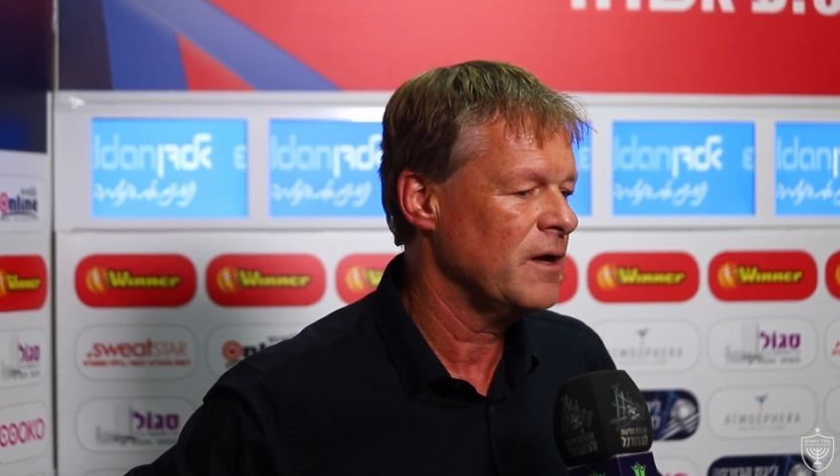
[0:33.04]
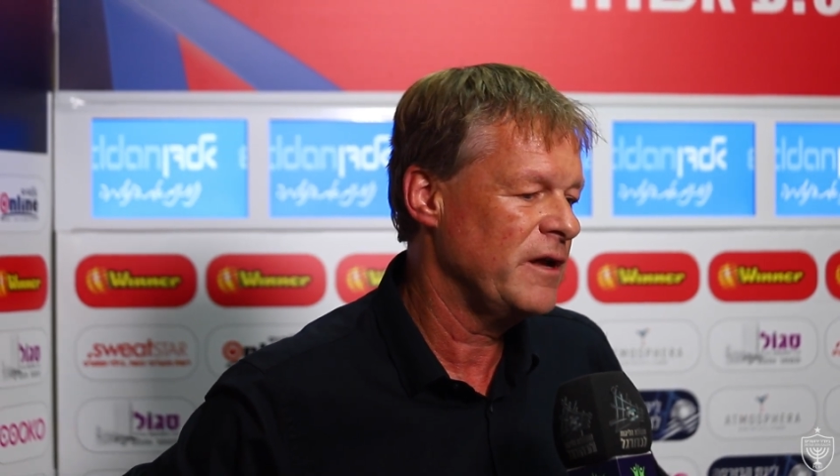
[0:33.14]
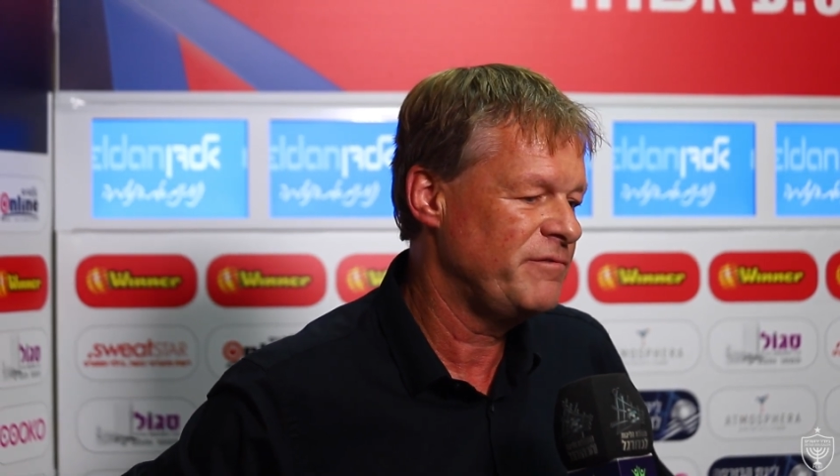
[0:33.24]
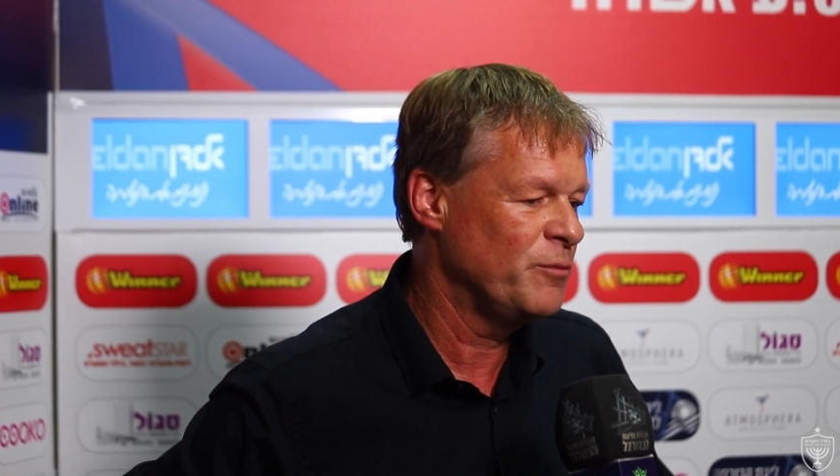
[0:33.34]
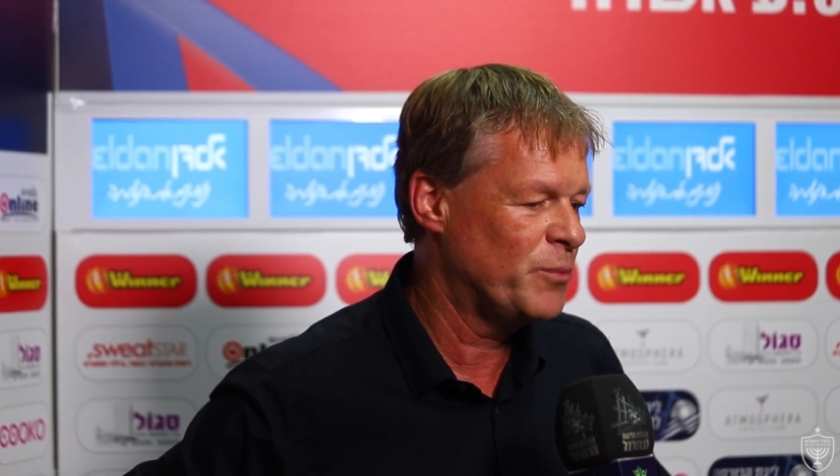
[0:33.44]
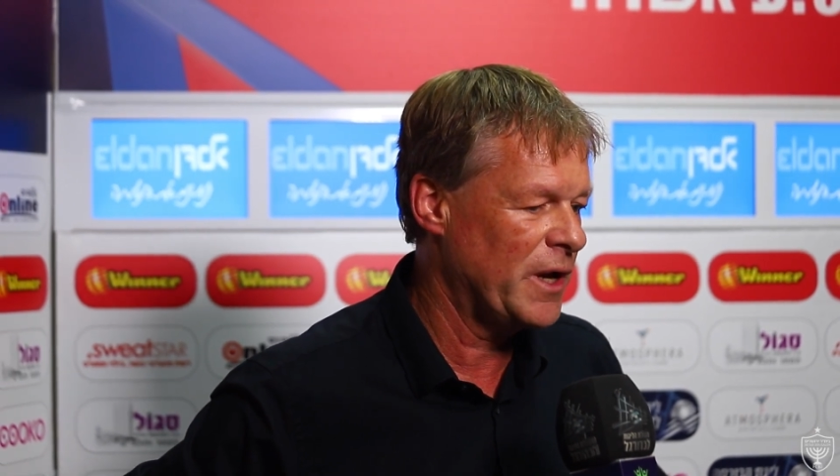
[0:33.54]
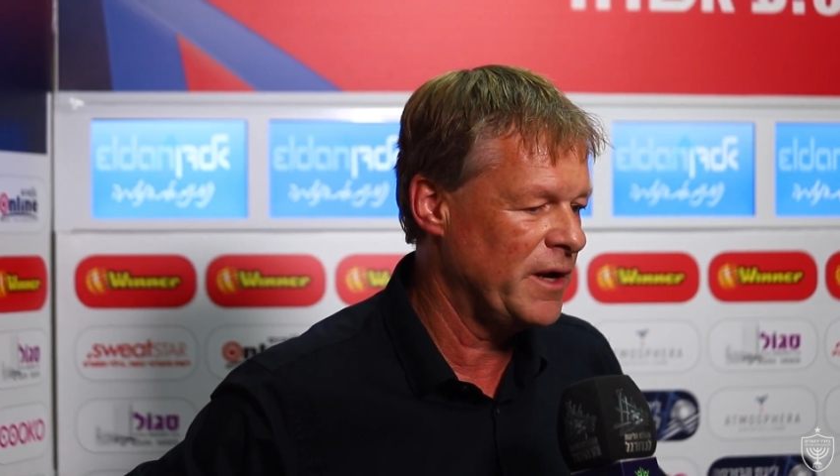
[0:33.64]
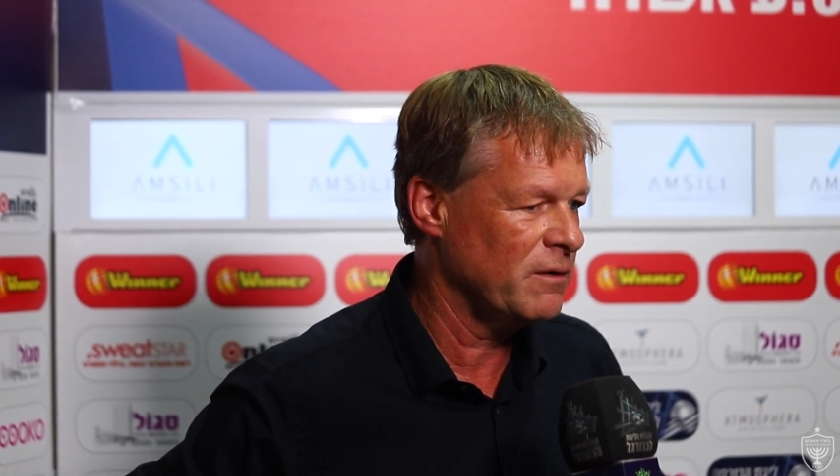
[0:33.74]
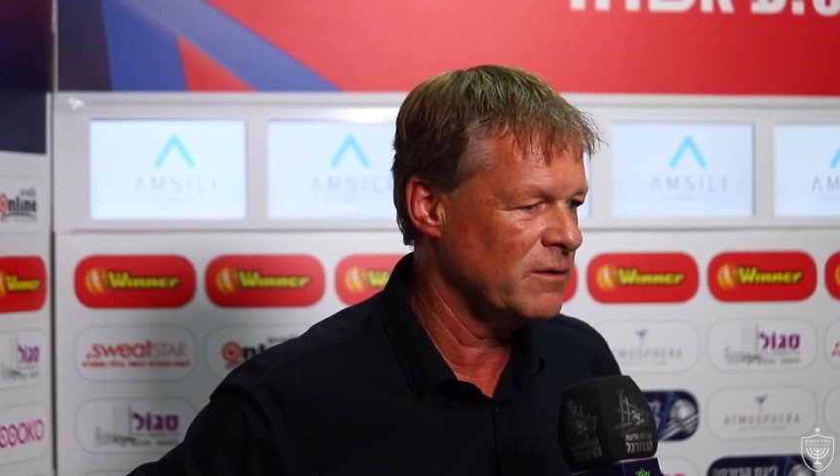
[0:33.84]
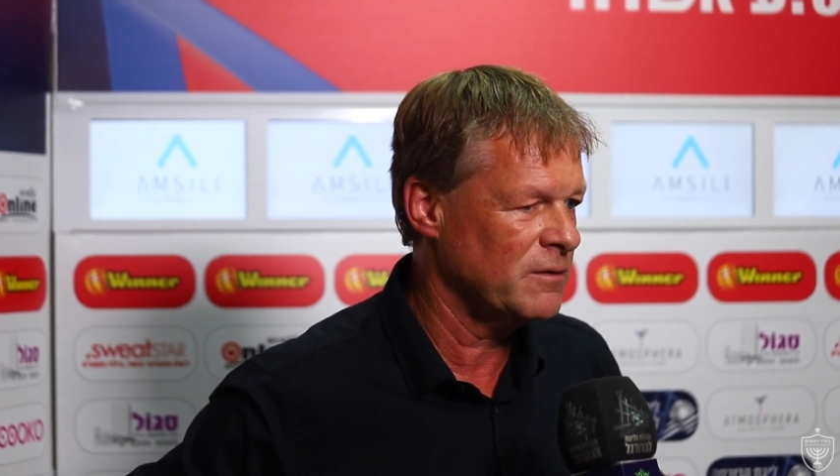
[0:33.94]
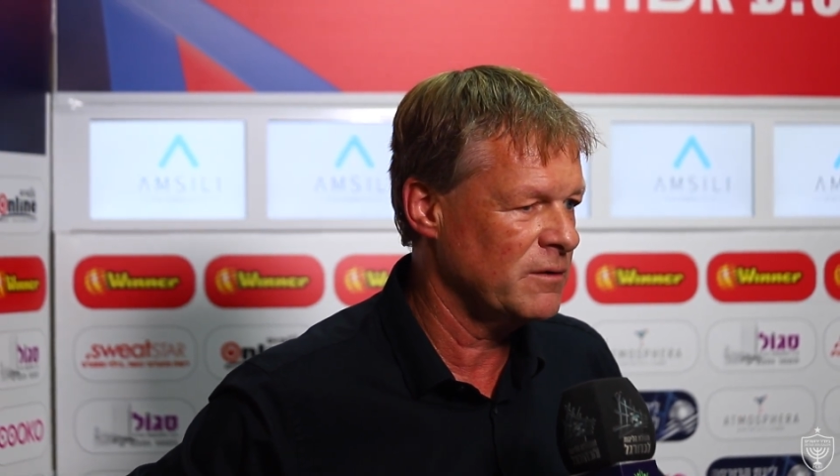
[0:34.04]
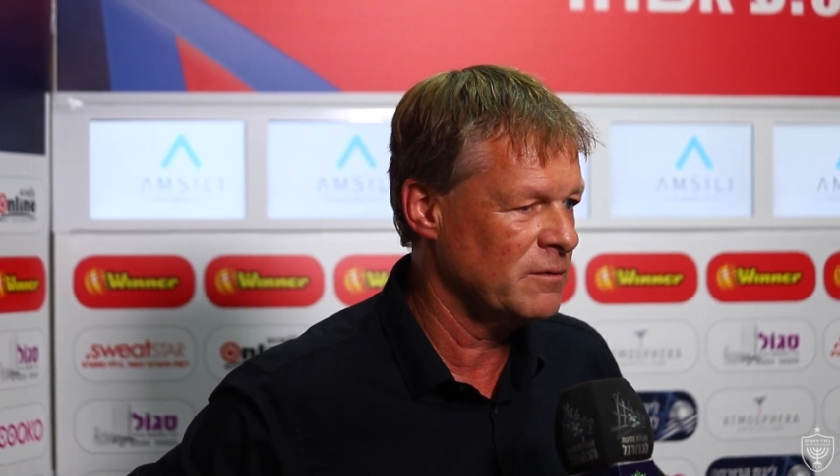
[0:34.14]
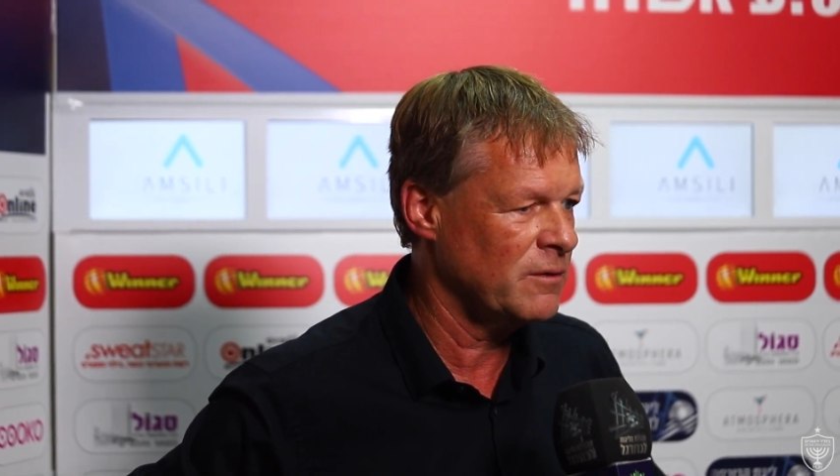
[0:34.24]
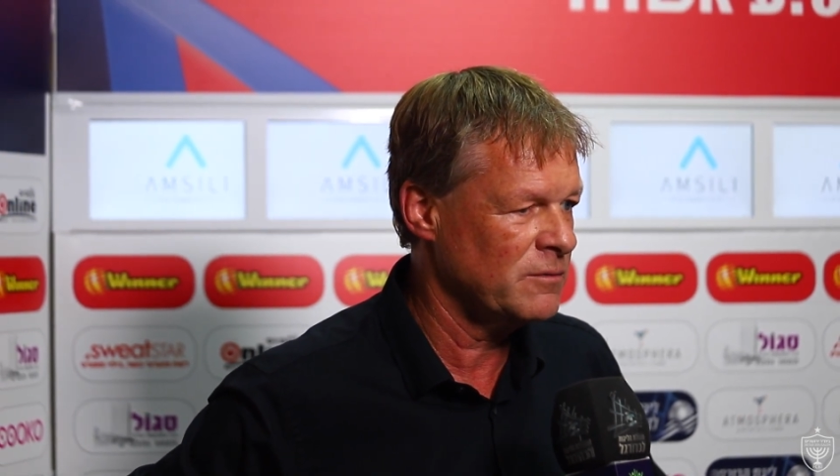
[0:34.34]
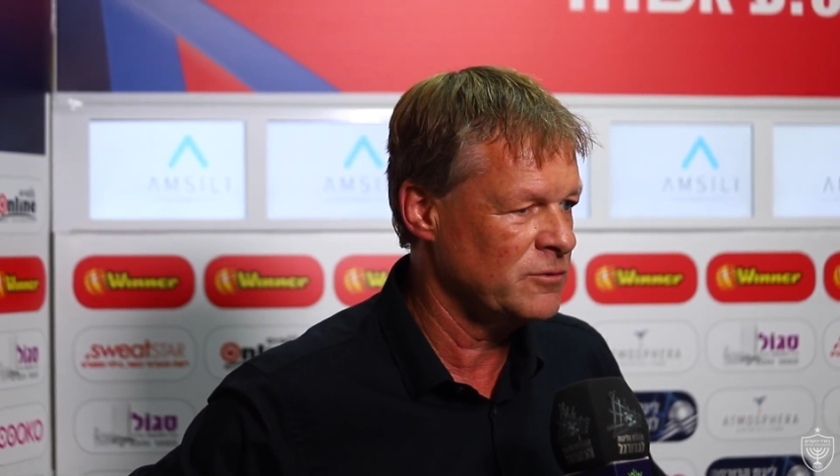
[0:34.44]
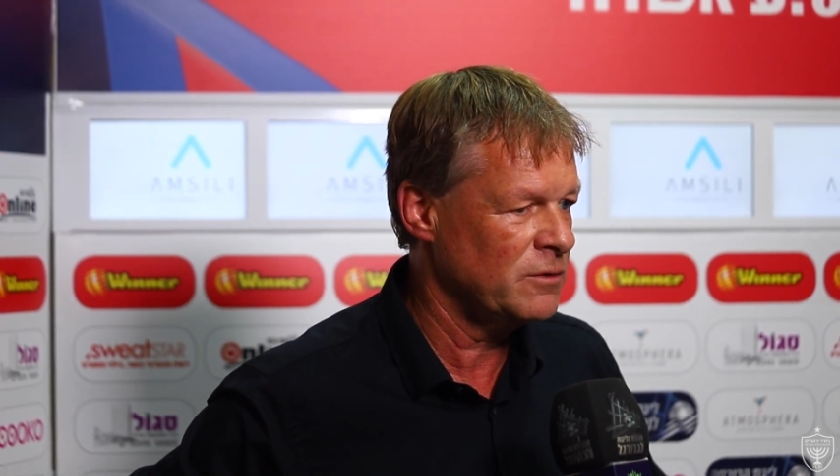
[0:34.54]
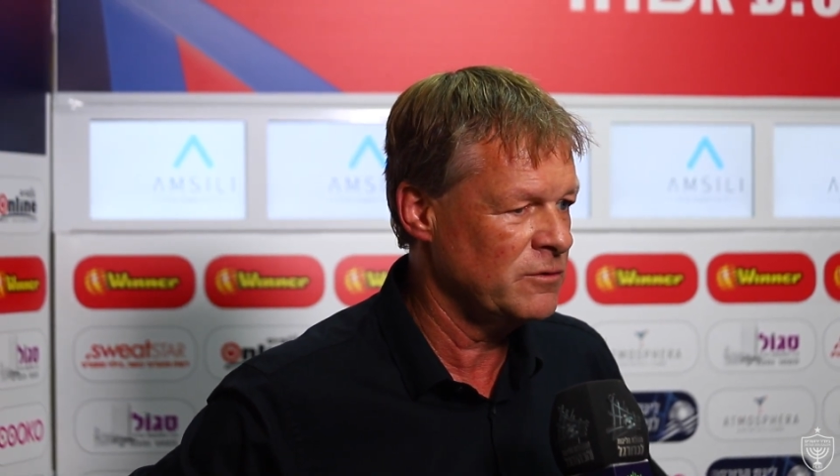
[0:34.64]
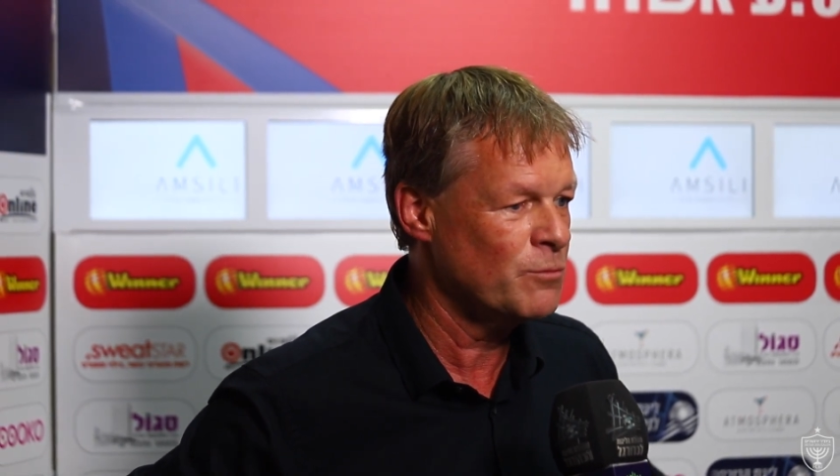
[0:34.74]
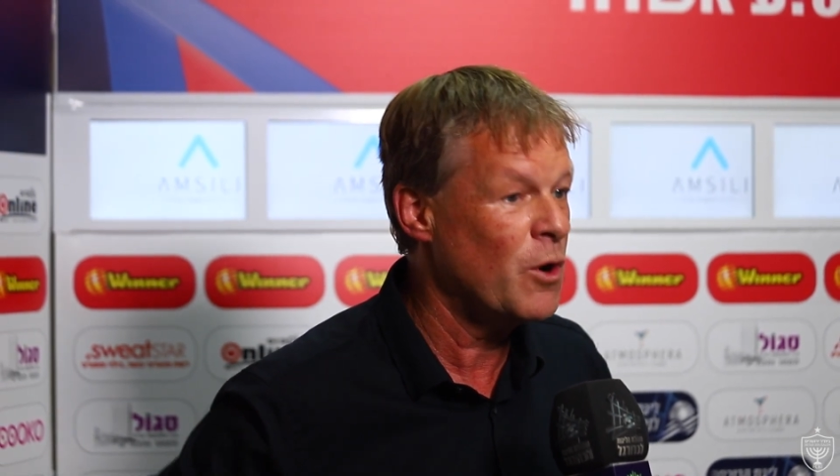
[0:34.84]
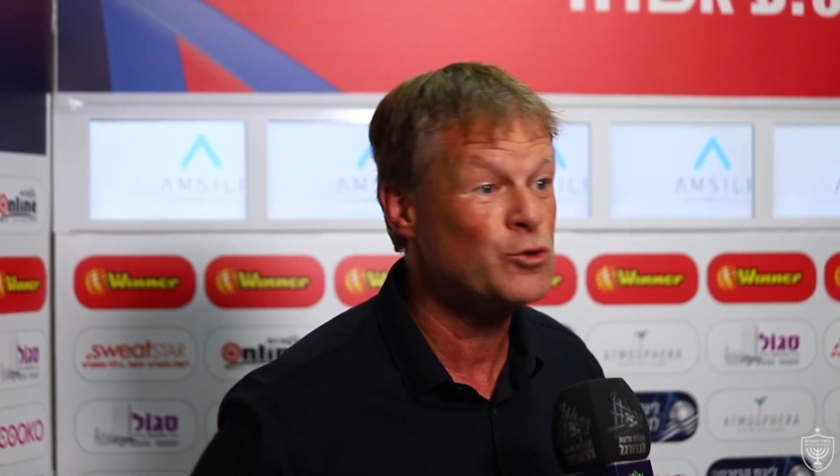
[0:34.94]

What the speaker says: yeah, if you play the